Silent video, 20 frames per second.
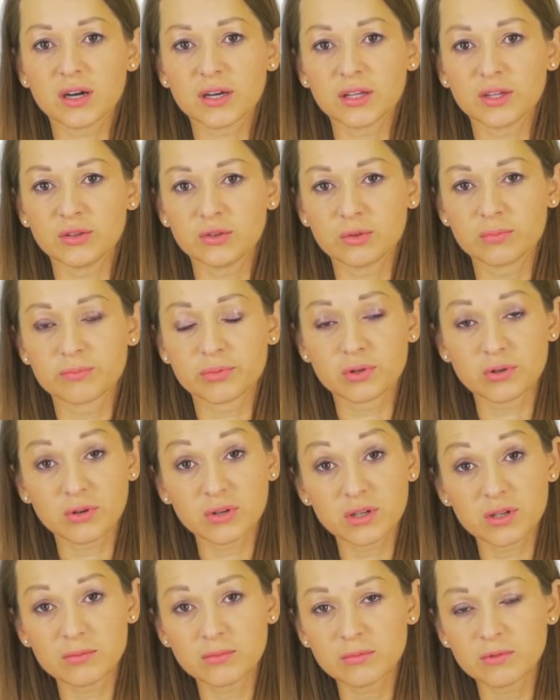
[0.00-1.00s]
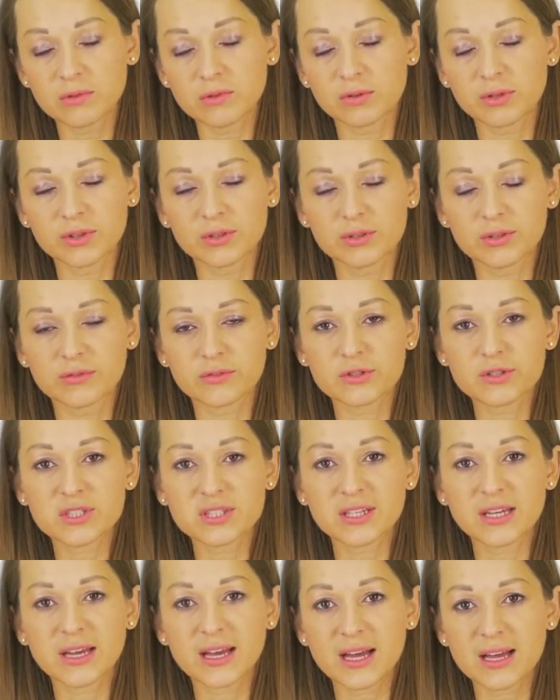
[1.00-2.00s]
your program or
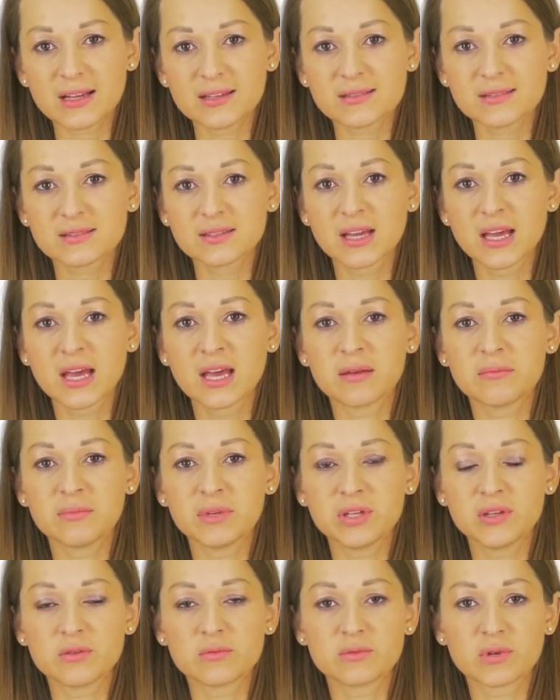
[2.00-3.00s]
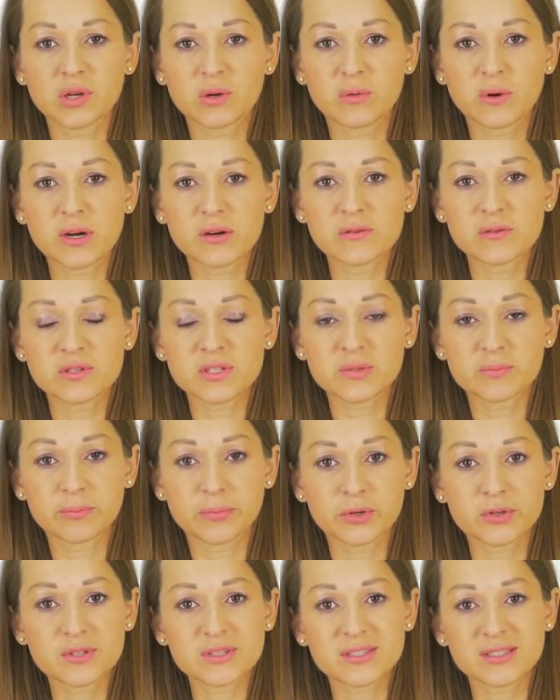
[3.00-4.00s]
university has minimum requirements
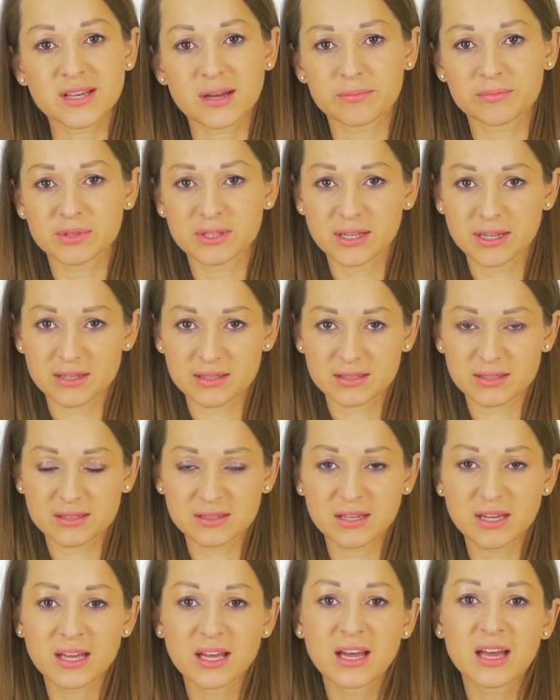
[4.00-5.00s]
per subtest.